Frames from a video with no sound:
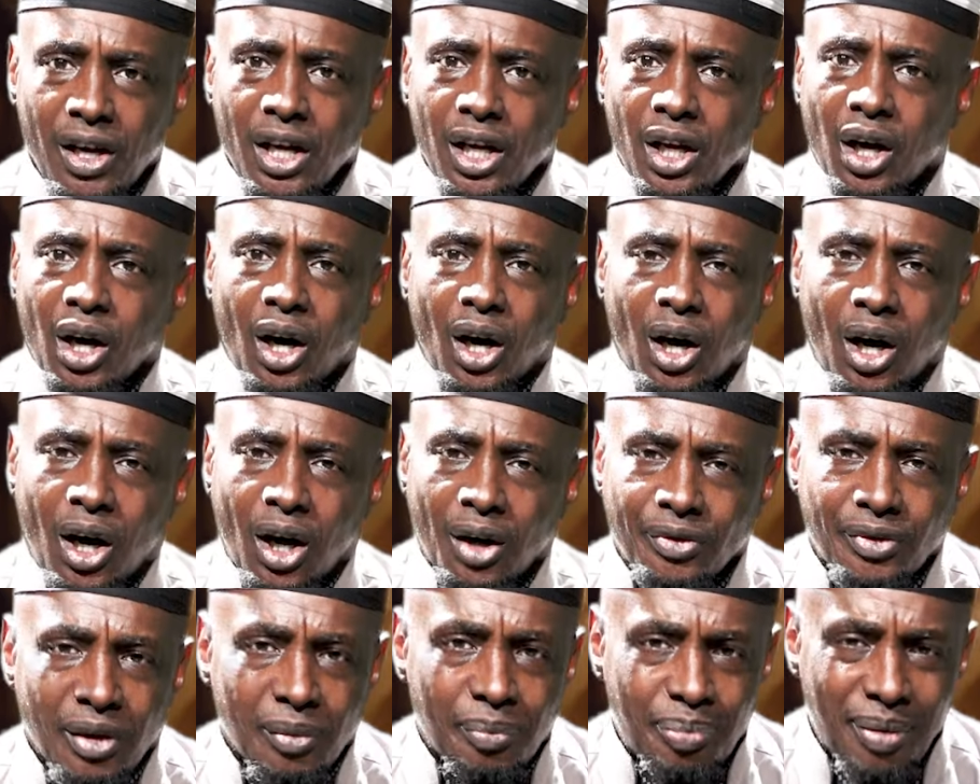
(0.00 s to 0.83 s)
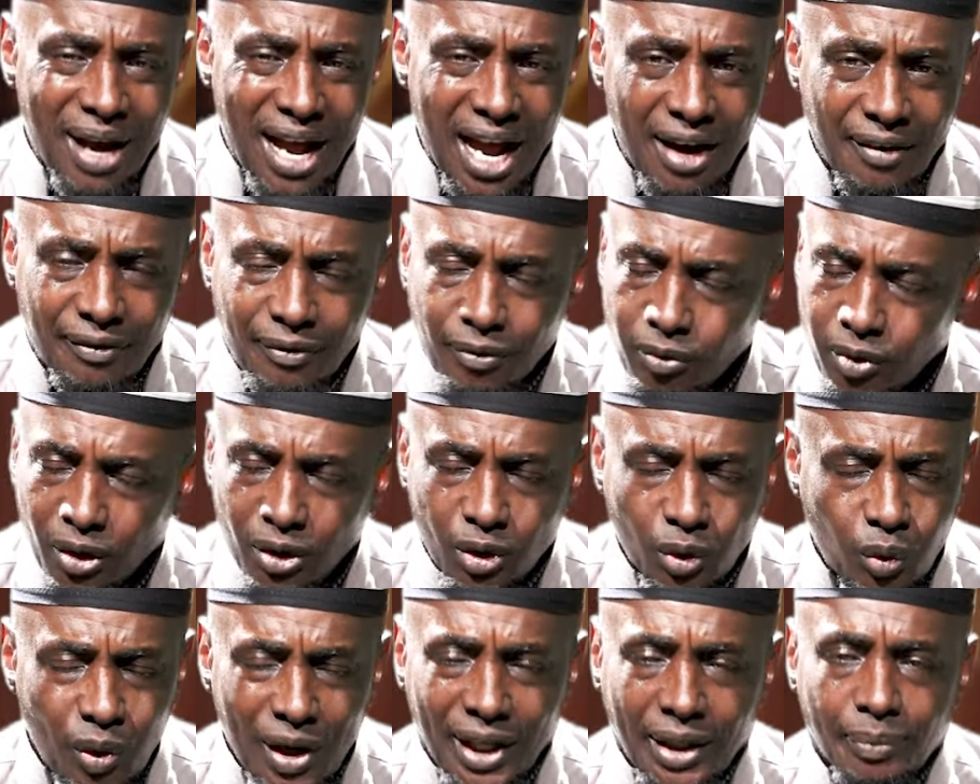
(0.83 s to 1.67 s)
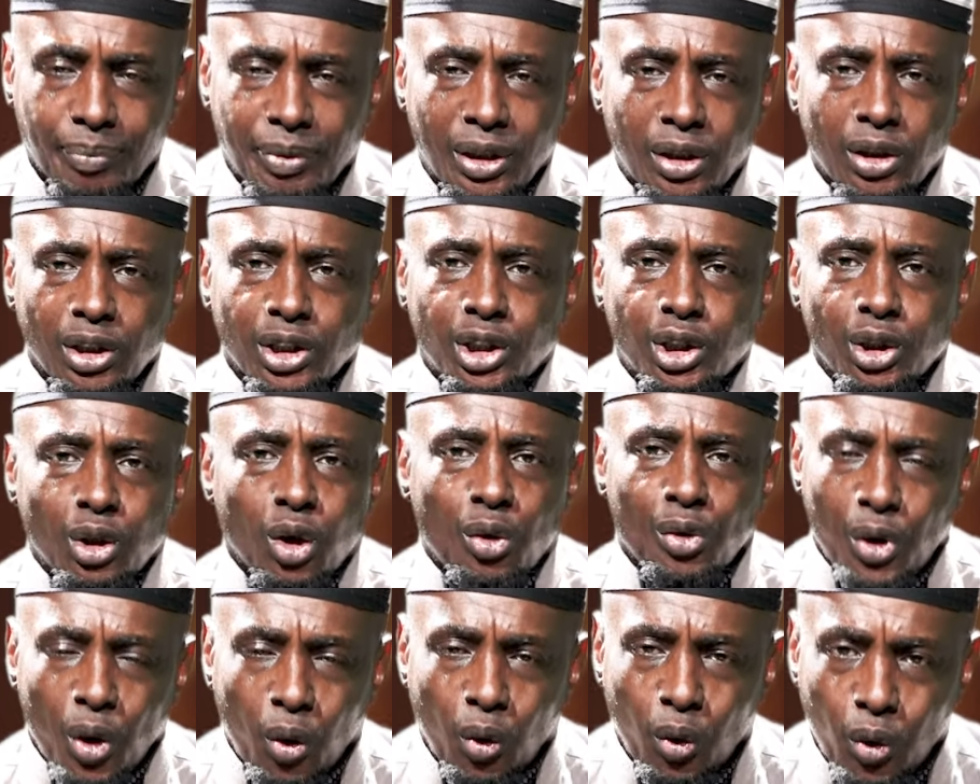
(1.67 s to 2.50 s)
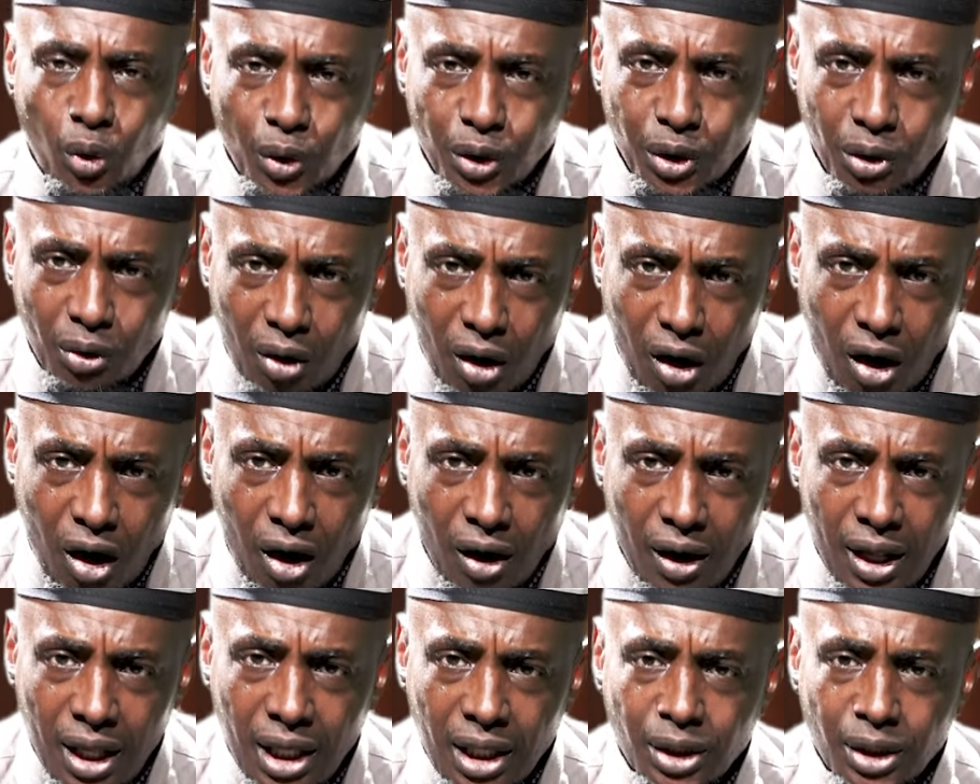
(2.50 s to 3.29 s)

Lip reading: the path real quick because you don't know who you are.